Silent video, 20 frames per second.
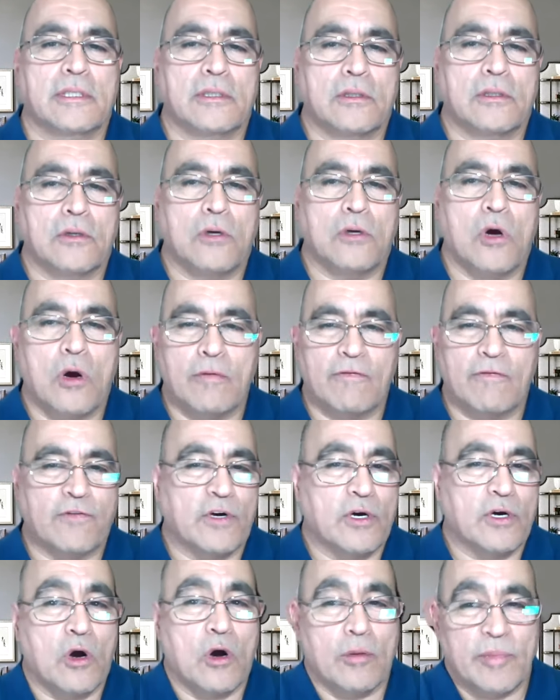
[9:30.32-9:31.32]

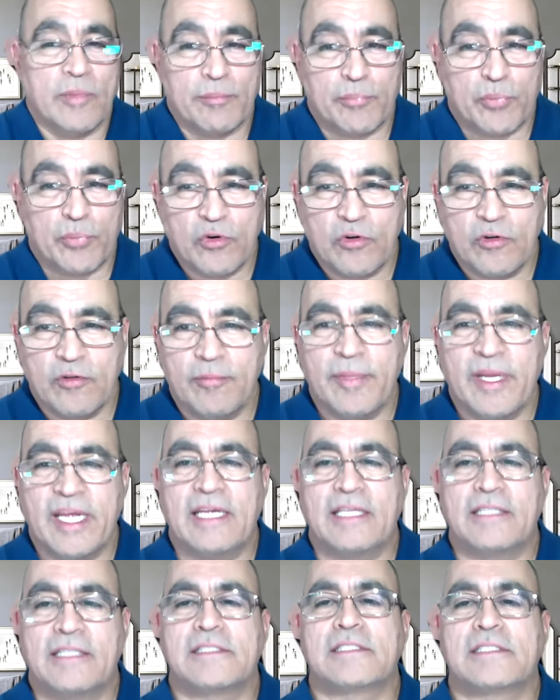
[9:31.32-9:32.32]
home
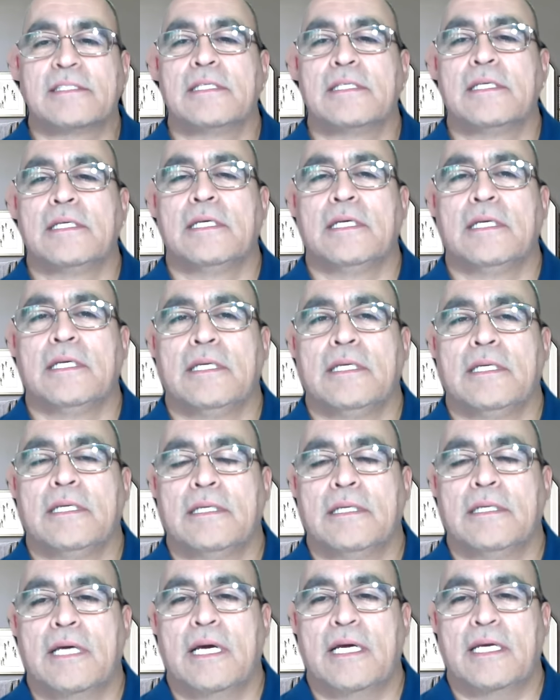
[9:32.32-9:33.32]
improvements,
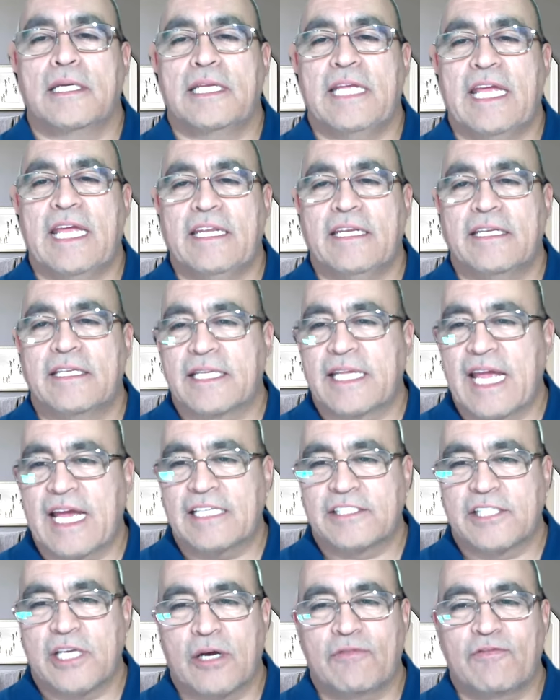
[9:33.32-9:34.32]
getting a
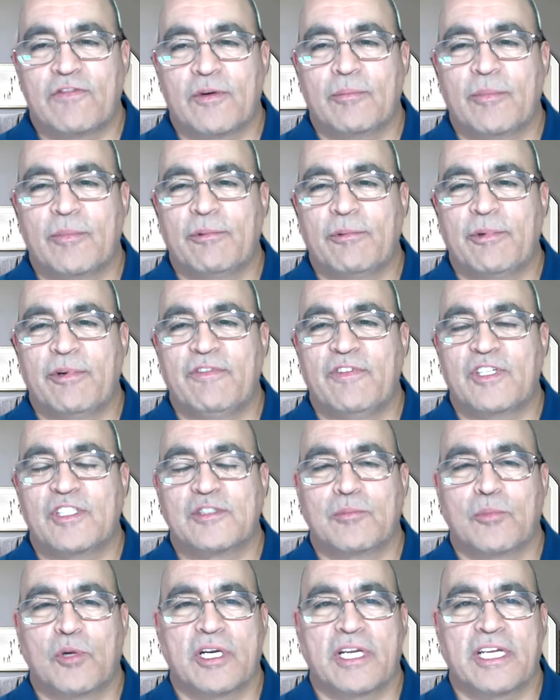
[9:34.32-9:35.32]
cash out from a reverse
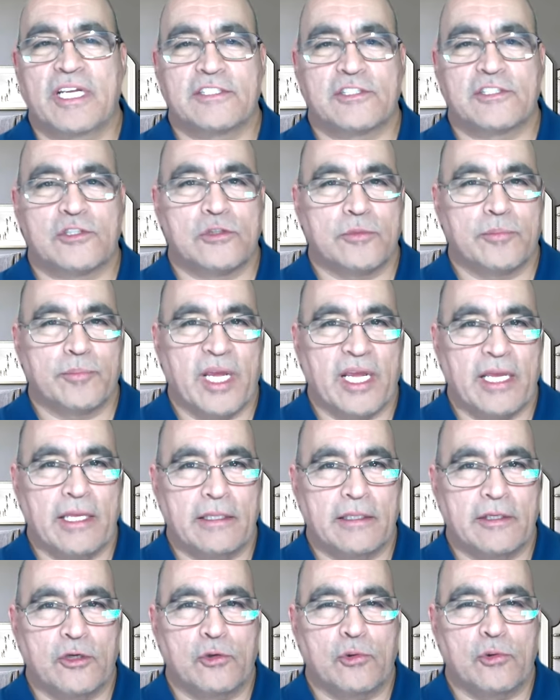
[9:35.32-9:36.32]
mortgage to pay
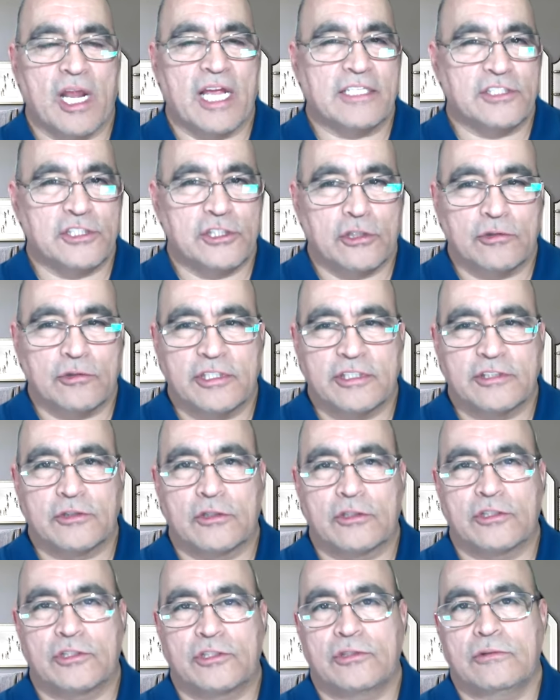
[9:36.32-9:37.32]
the grandchildren's
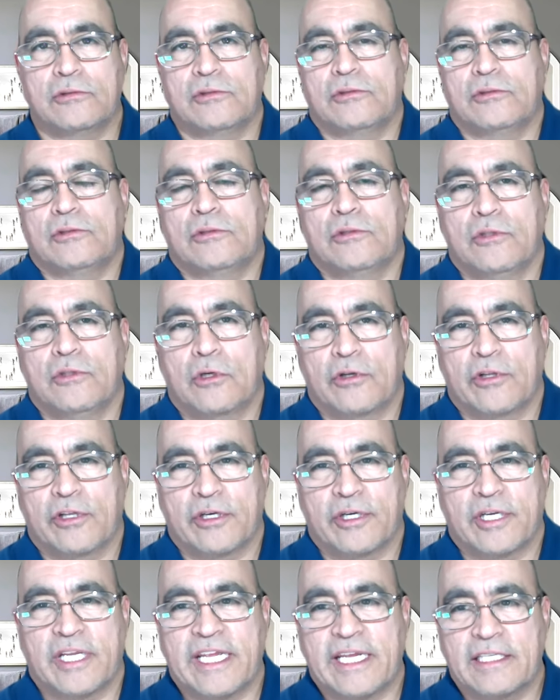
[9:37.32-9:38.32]
or their
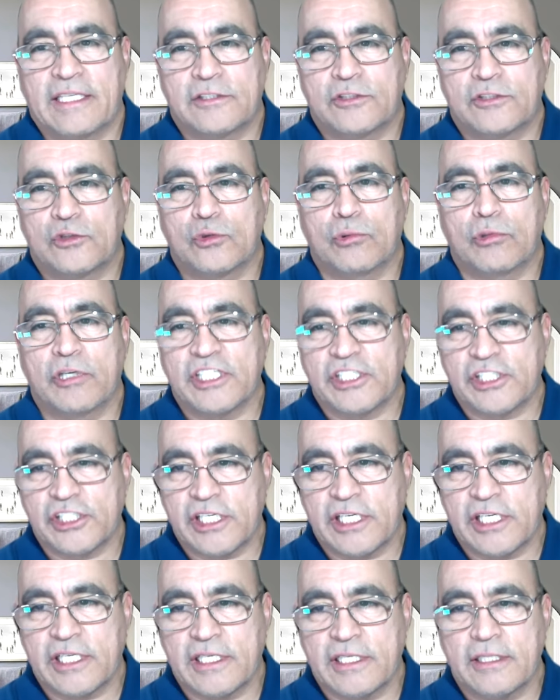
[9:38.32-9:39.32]
kids'
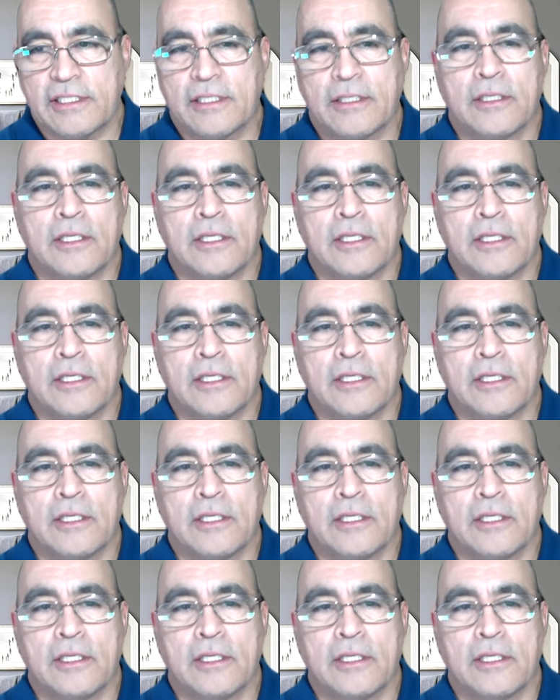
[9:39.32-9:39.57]
tuition,